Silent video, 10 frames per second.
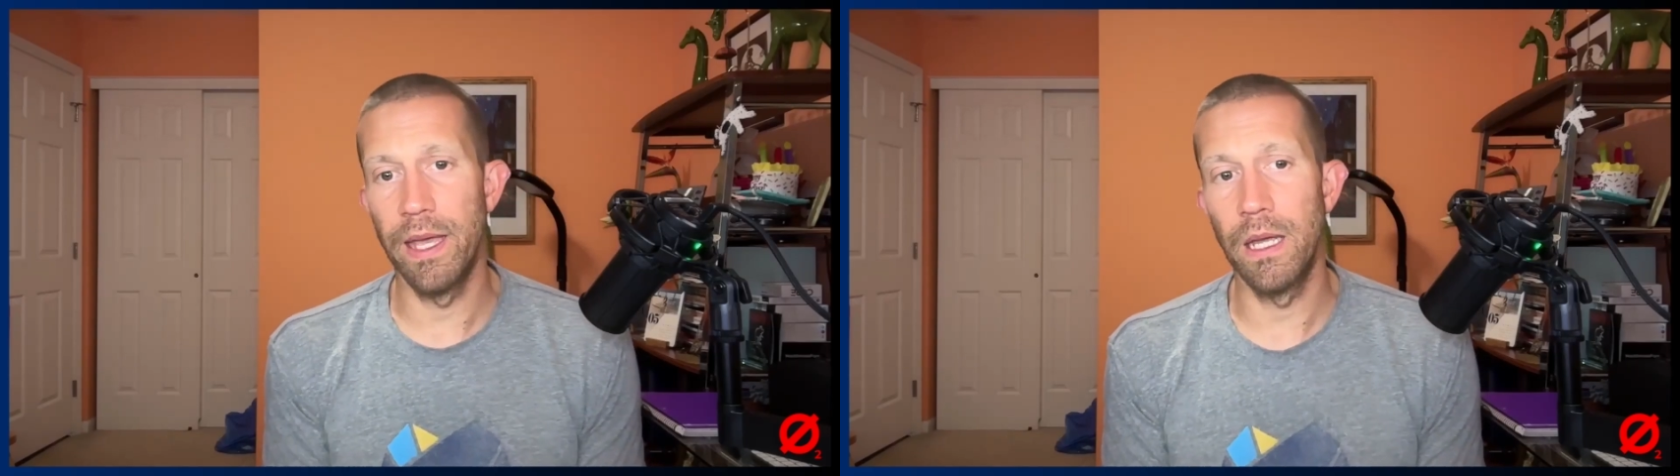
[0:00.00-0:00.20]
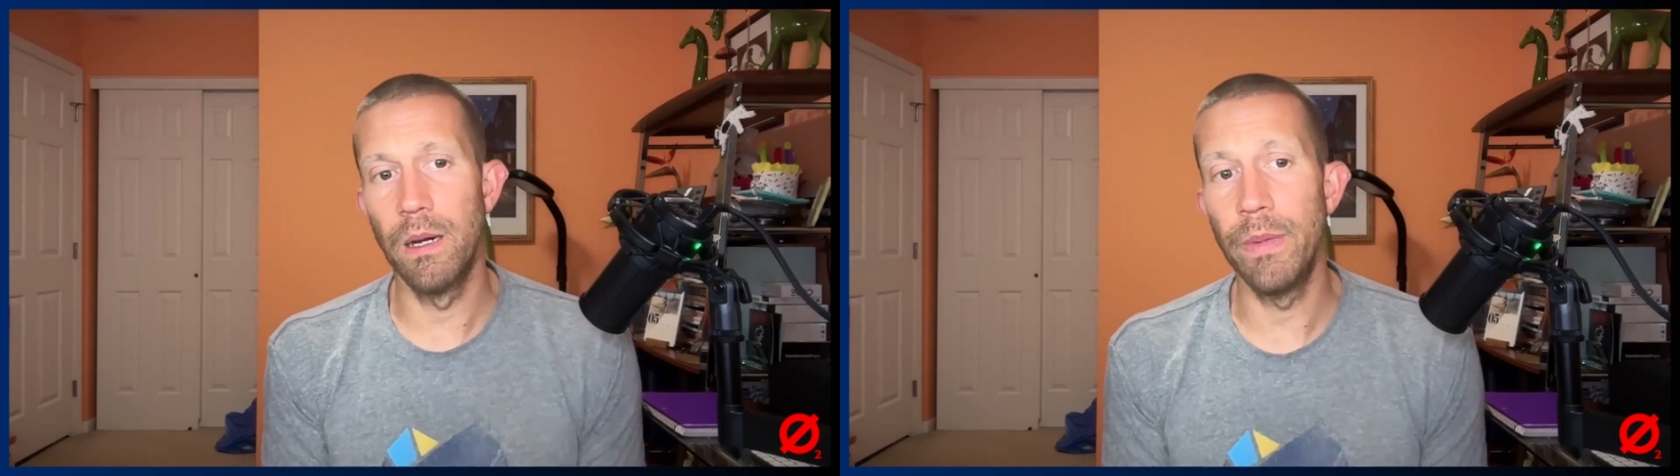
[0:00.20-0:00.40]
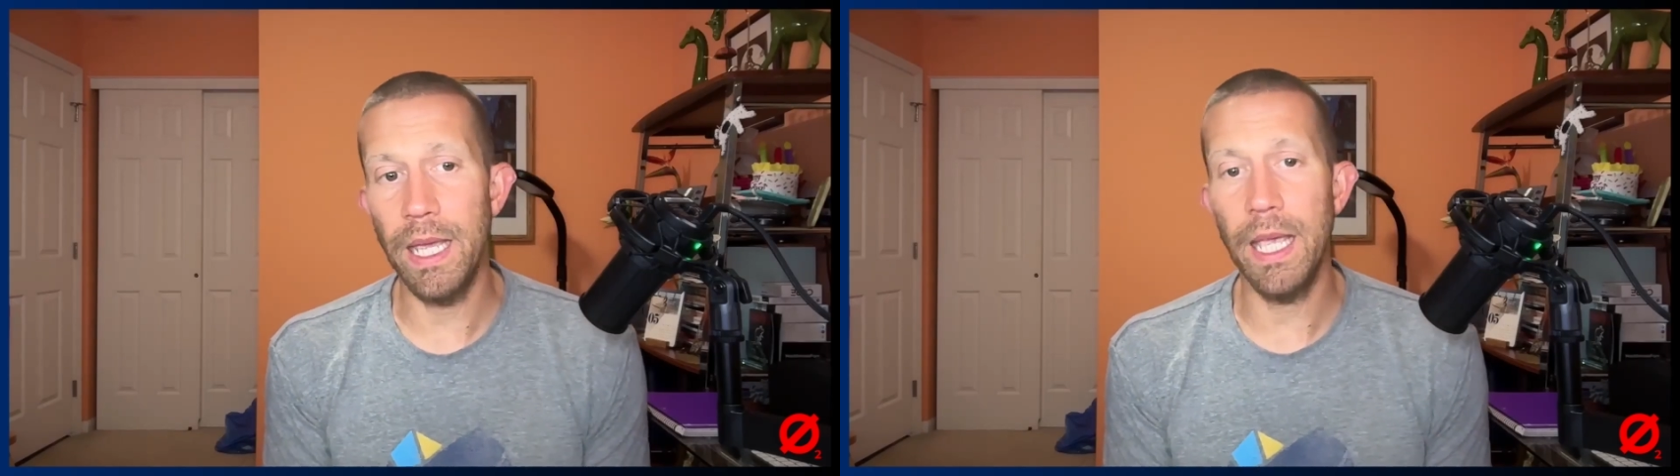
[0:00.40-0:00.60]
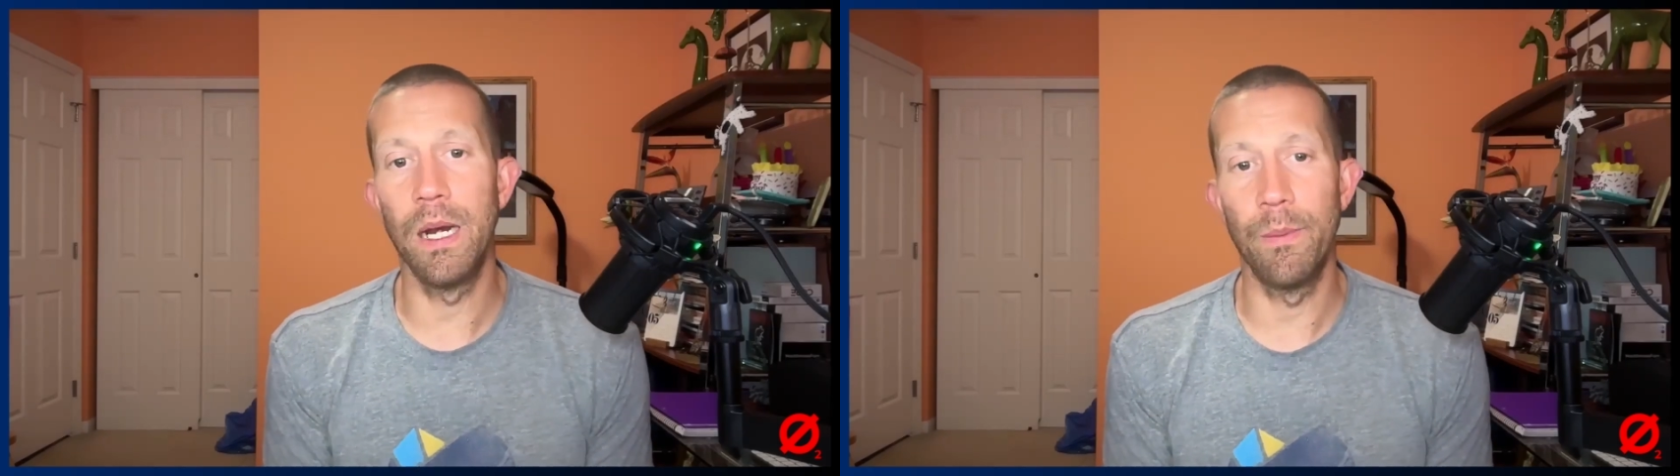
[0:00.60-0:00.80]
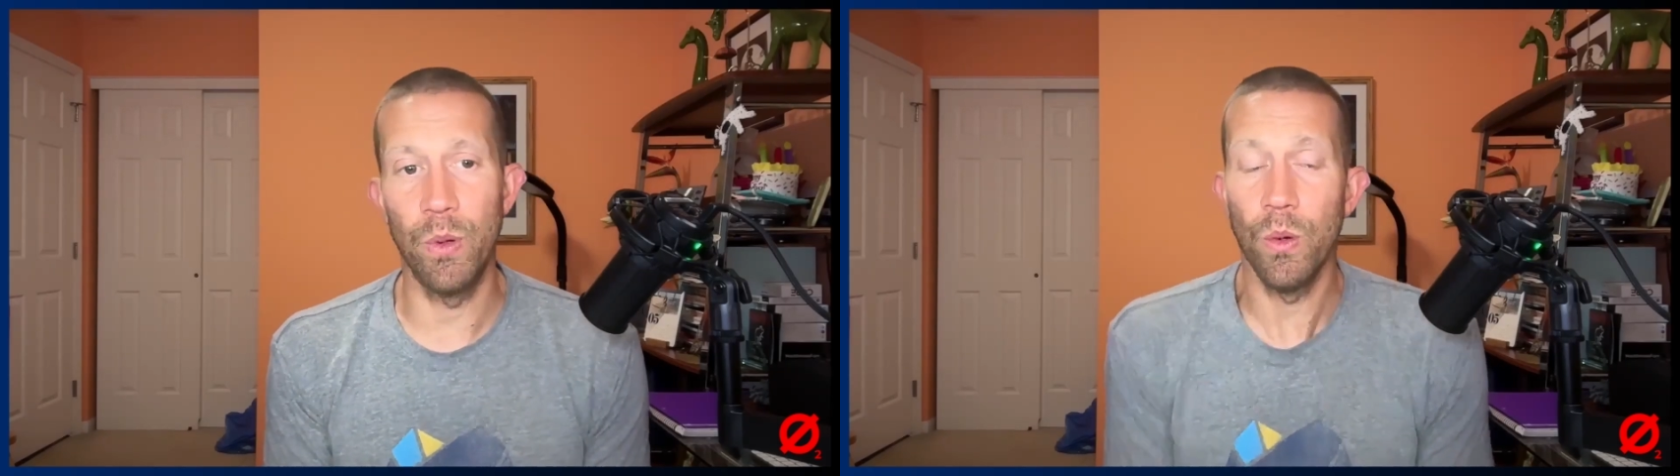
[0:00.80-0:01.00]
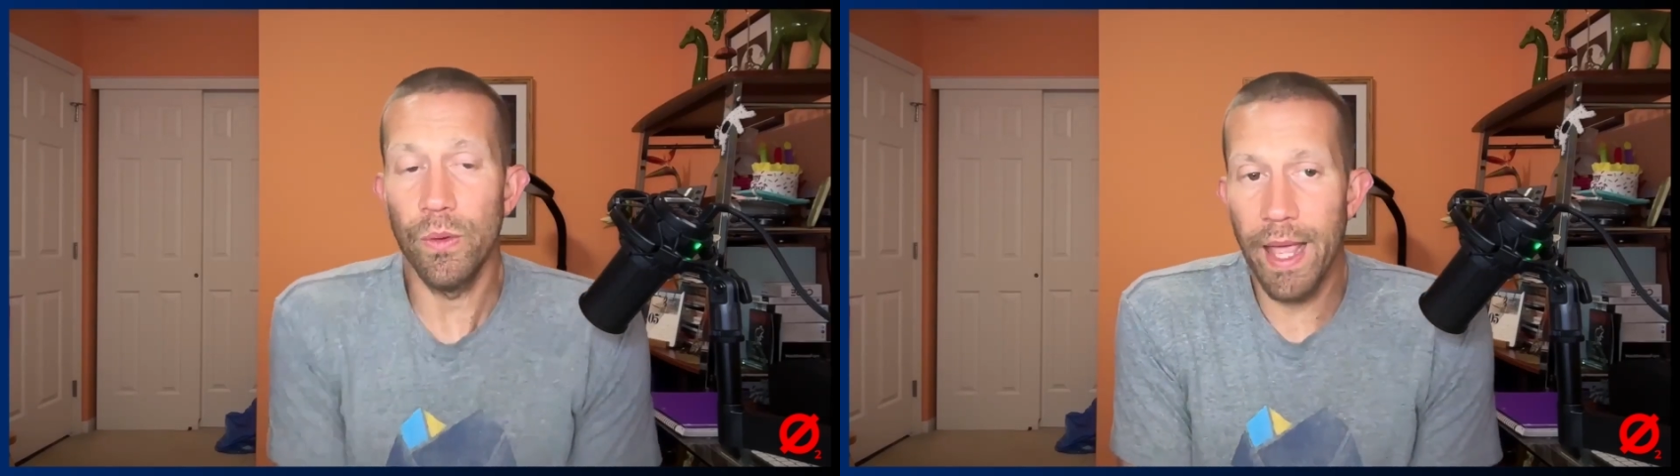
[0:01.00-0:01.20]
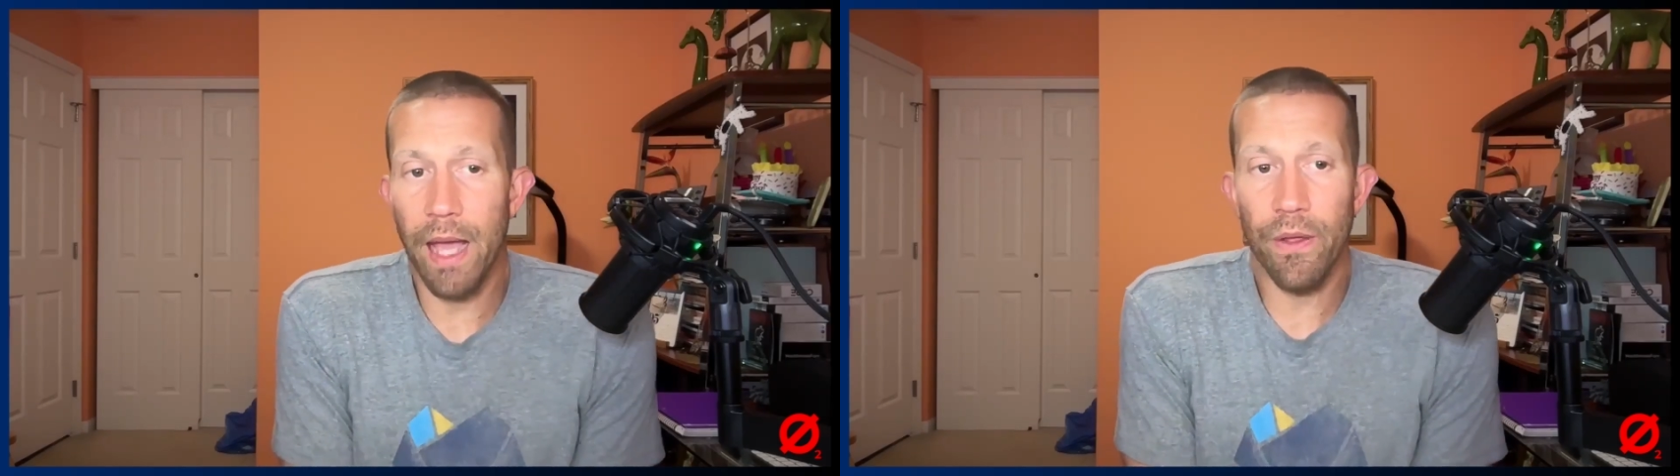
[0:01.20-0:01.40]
going to be in a pool. Now,